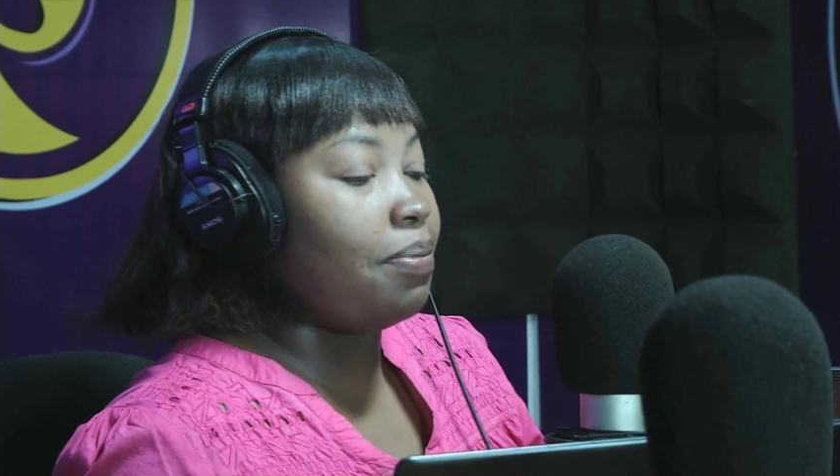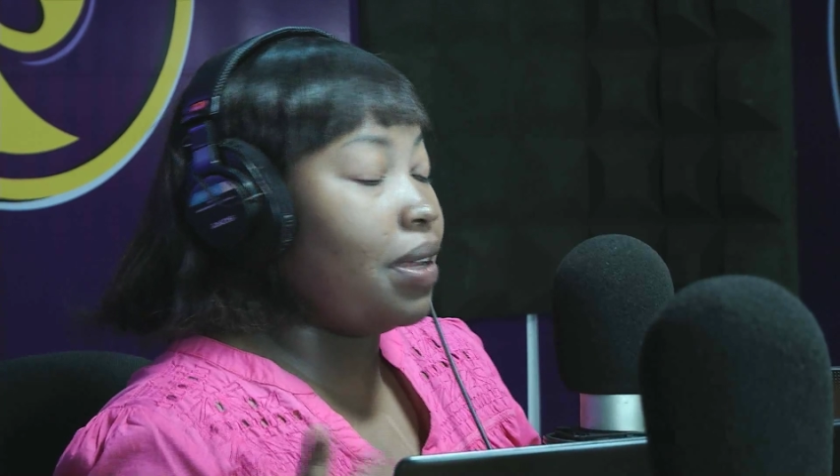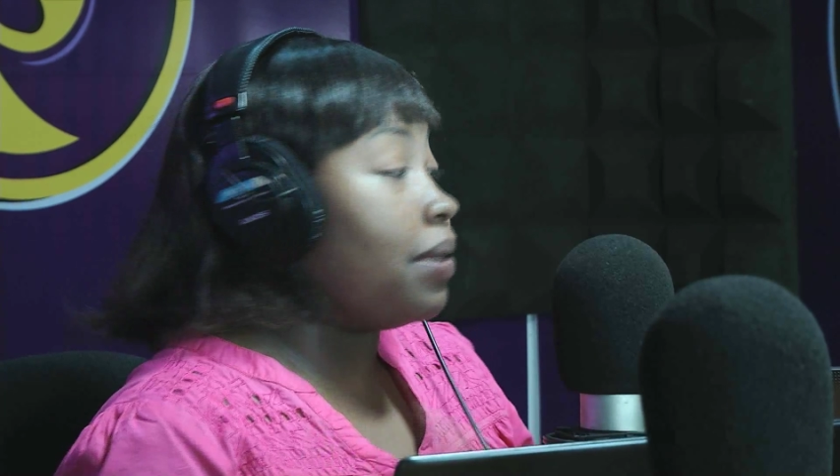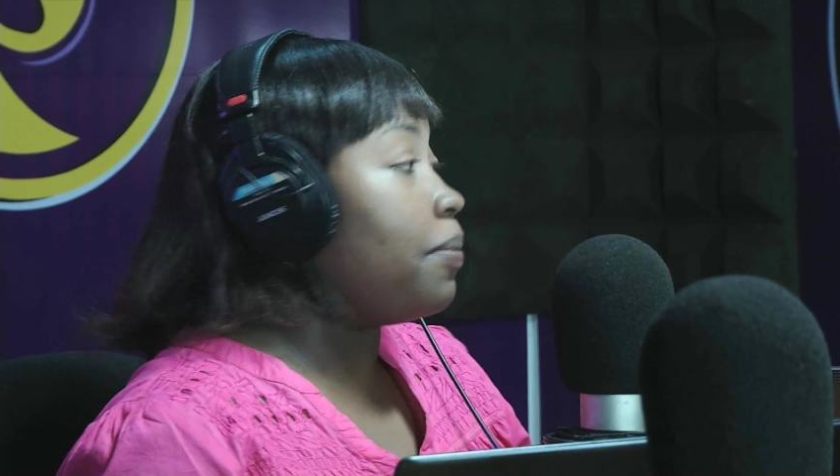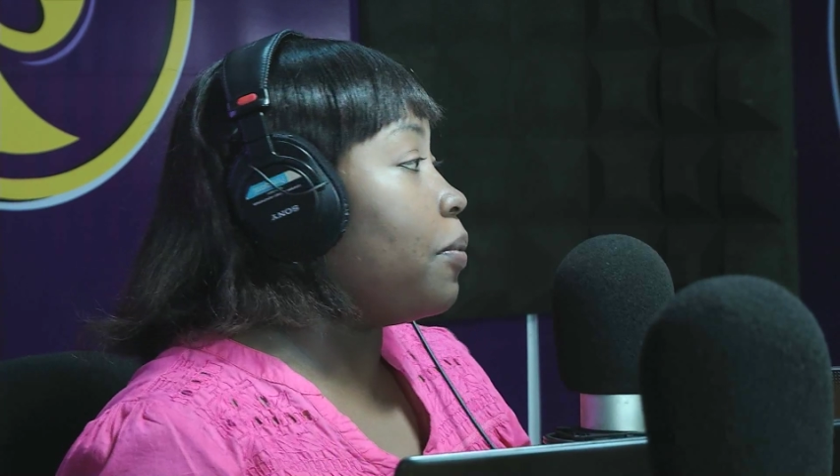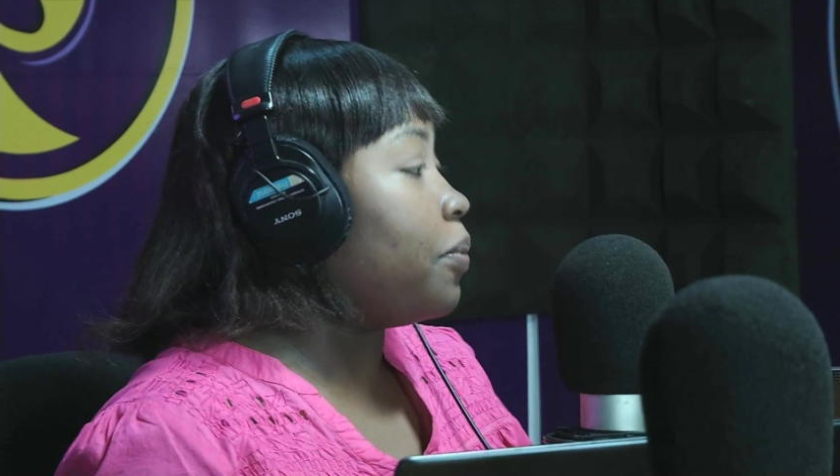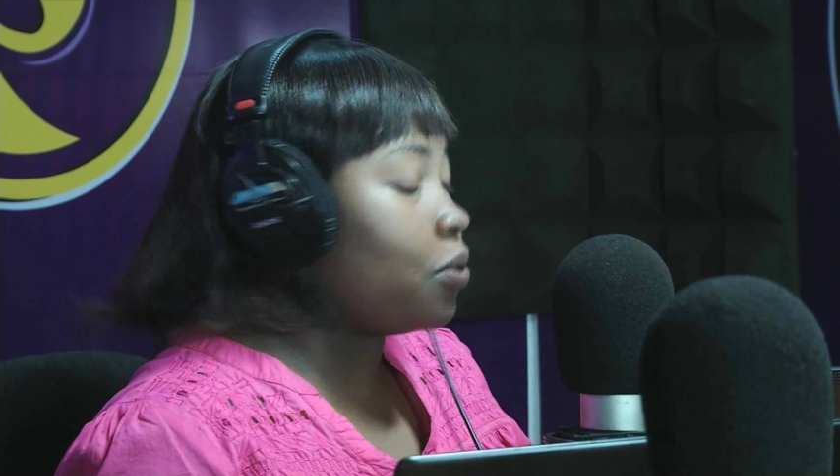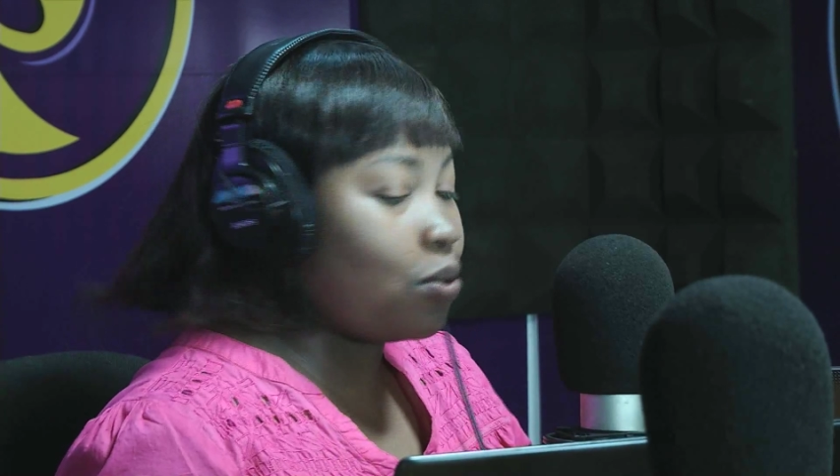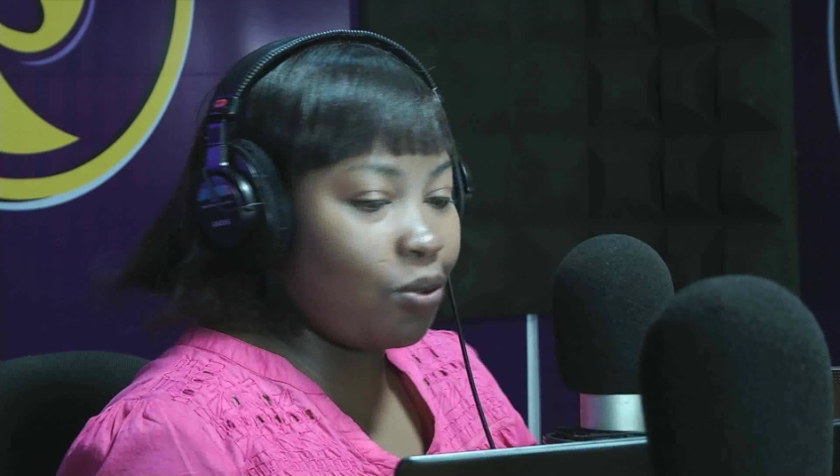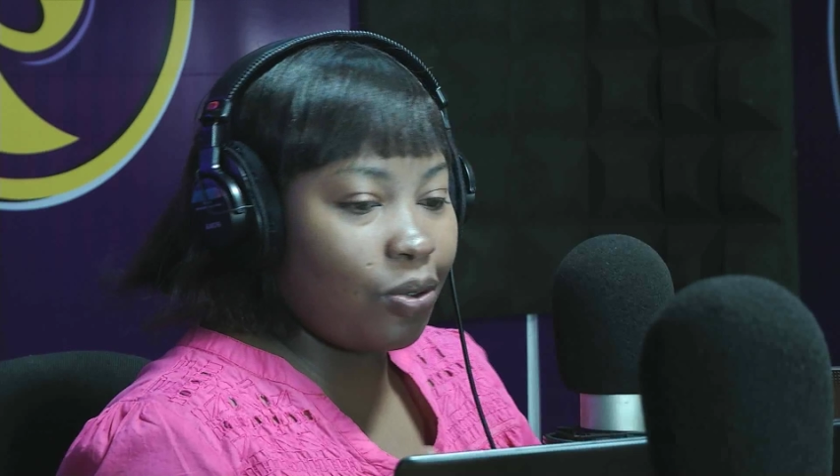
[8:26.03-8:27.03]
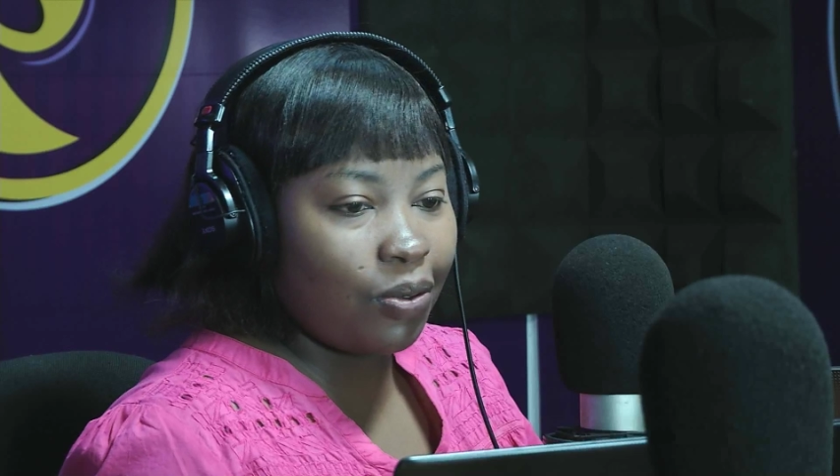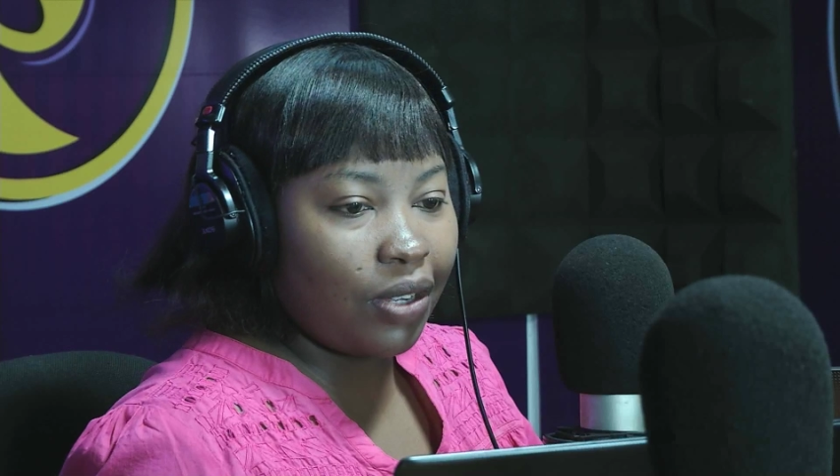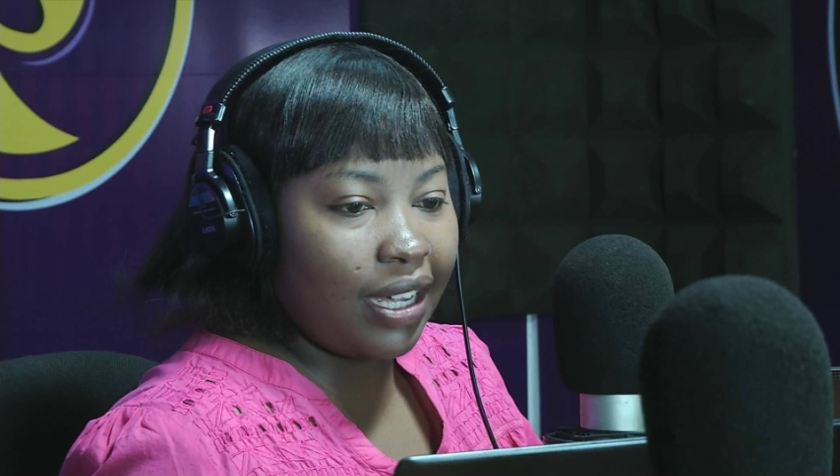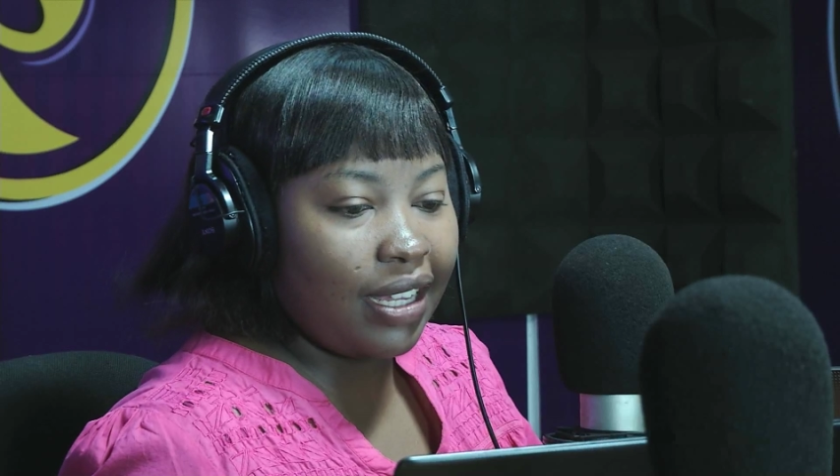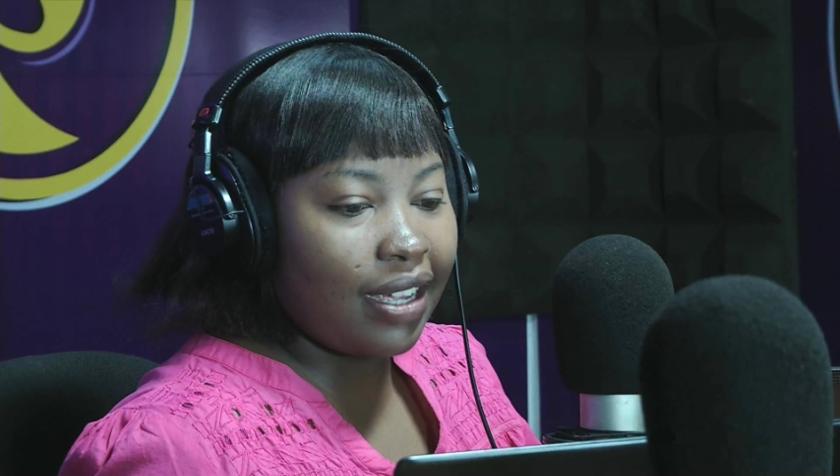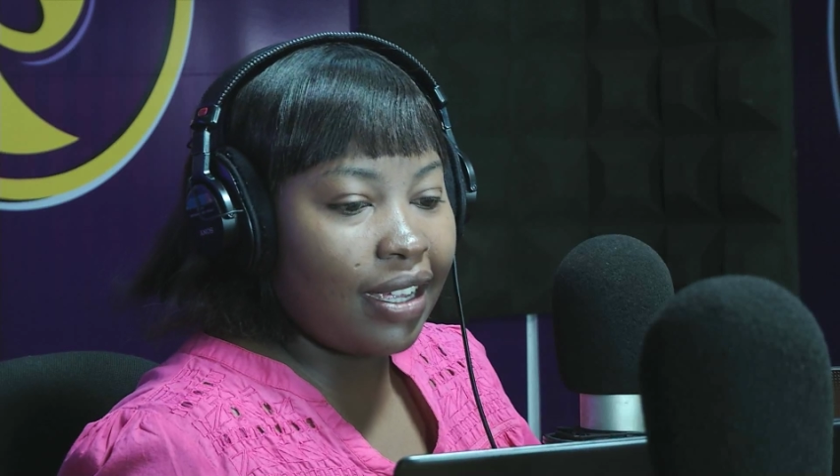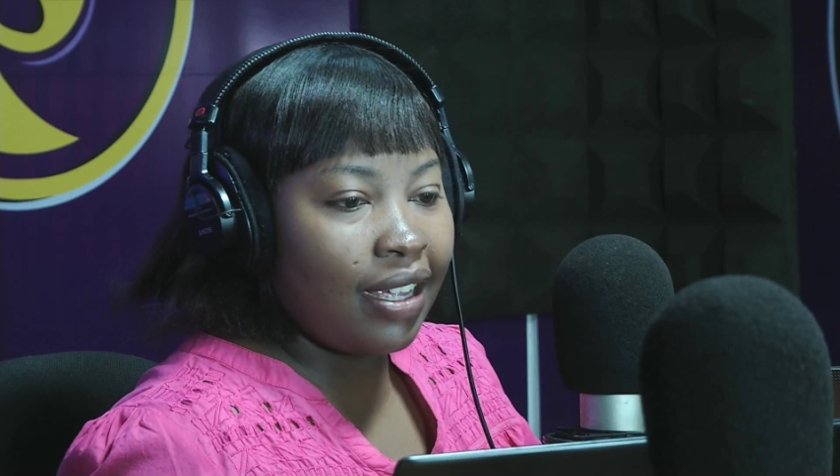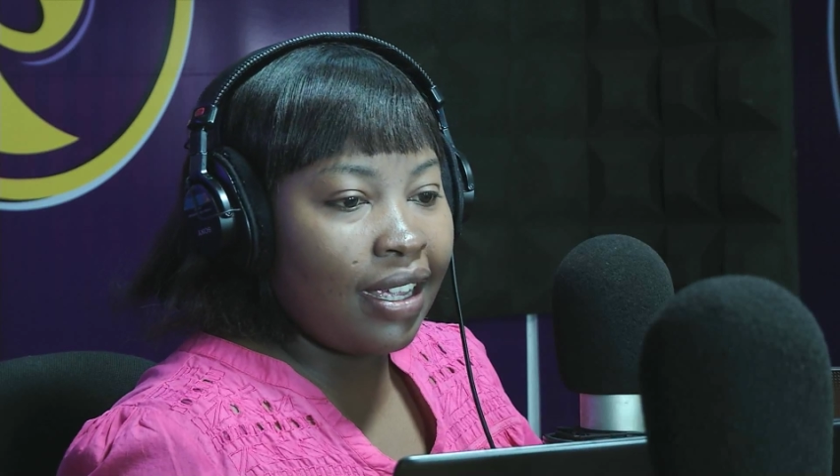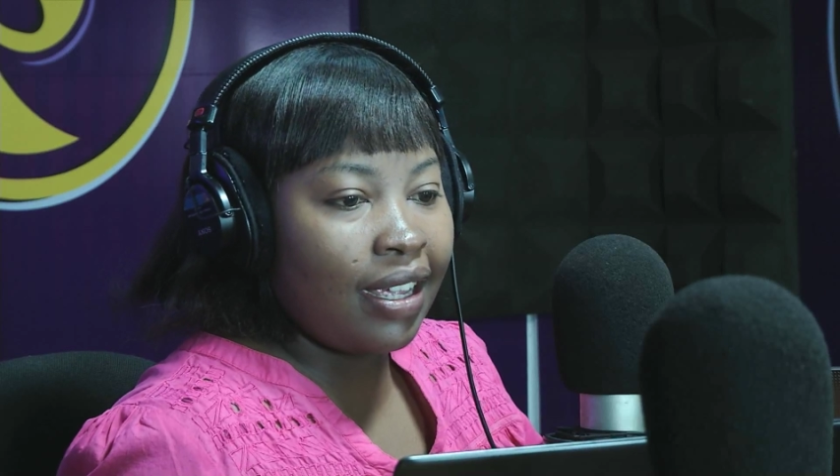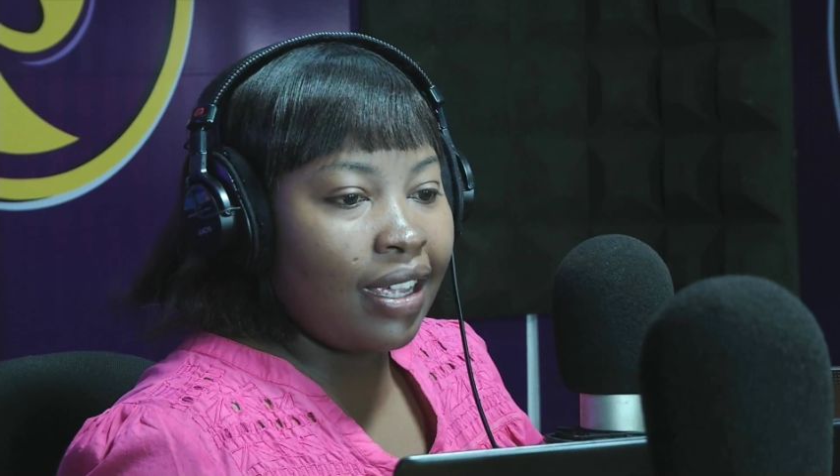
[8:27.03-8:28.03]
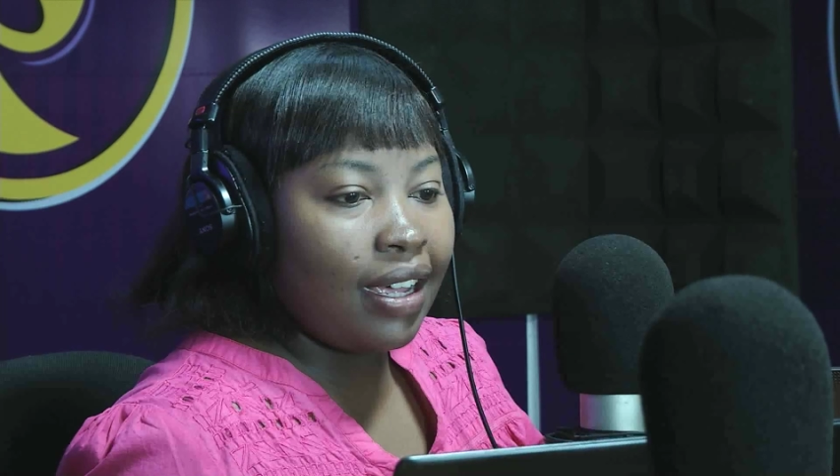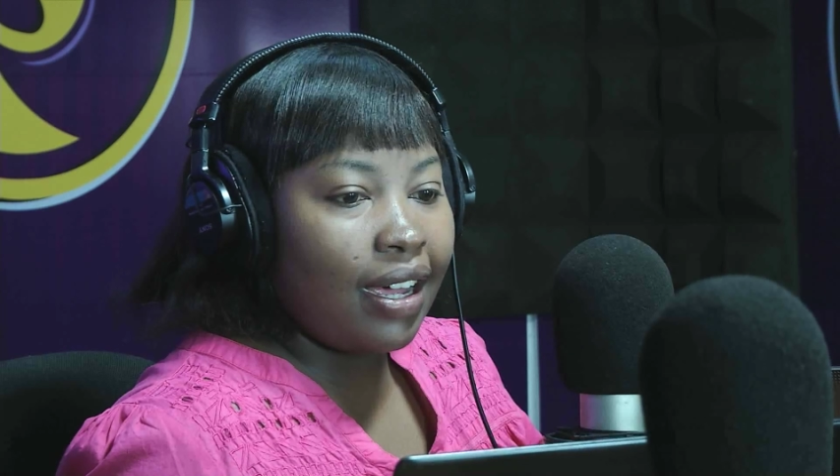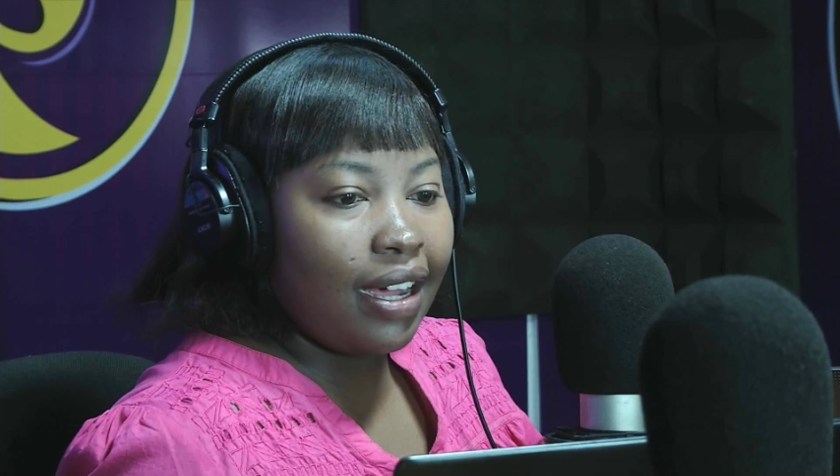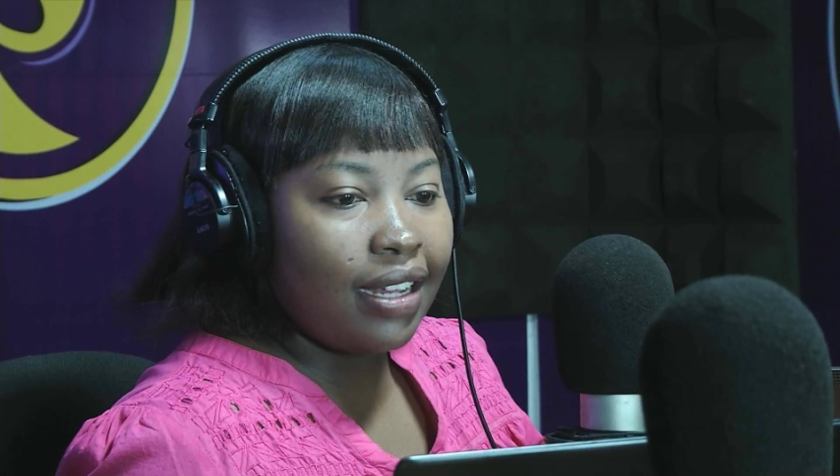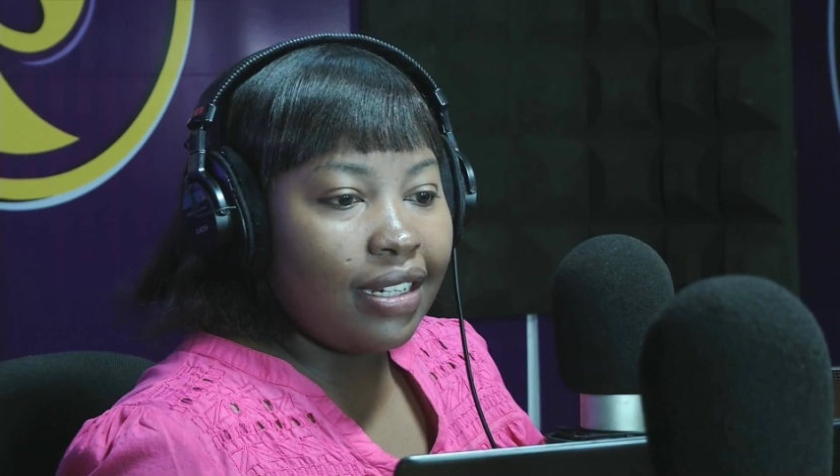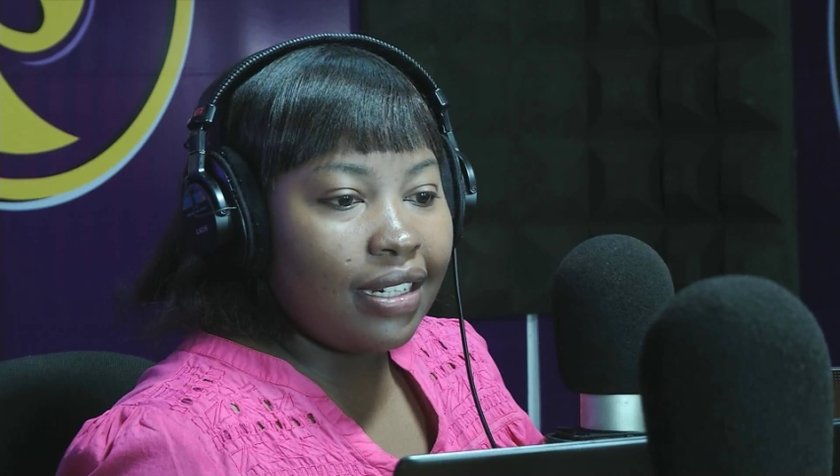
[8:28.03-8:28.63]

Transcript: being proposed to go to Kenya. And